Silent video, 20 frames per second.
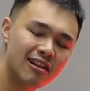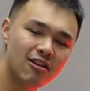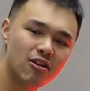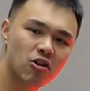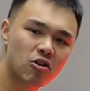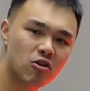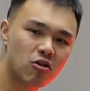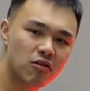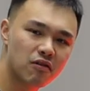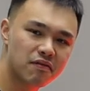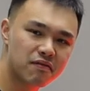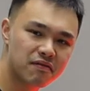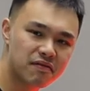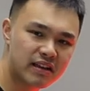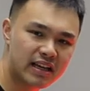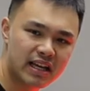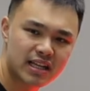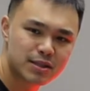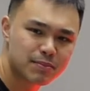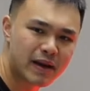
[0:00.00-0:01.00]
the look of
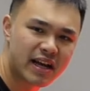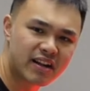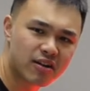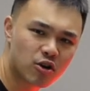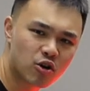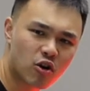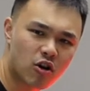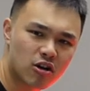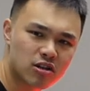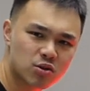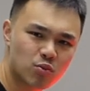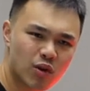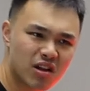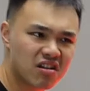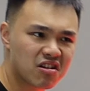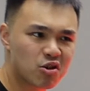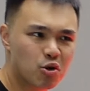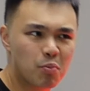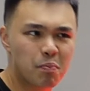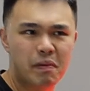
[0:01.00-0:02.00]
the Xpander Cross,
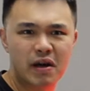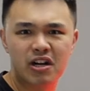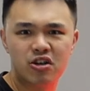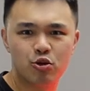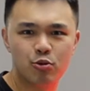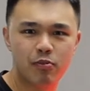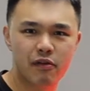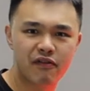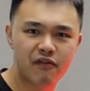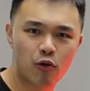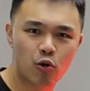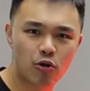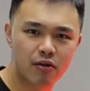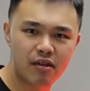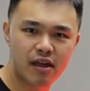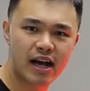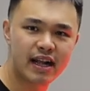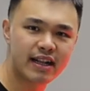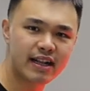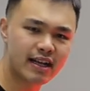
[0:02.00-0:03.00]
well, compared to before
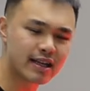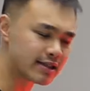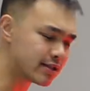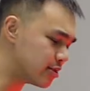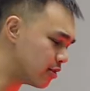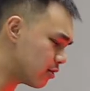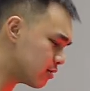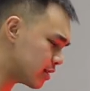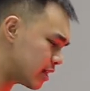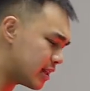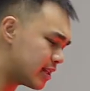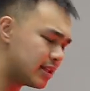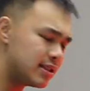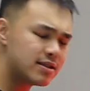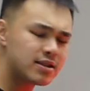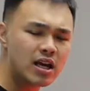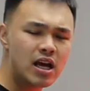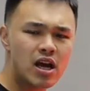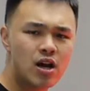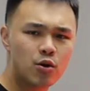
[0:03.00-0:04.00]
that is. You also get
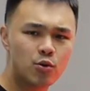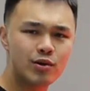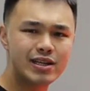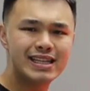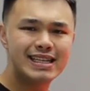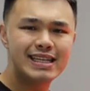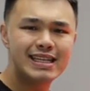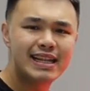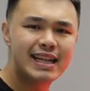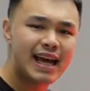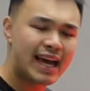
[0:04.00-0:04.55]
these really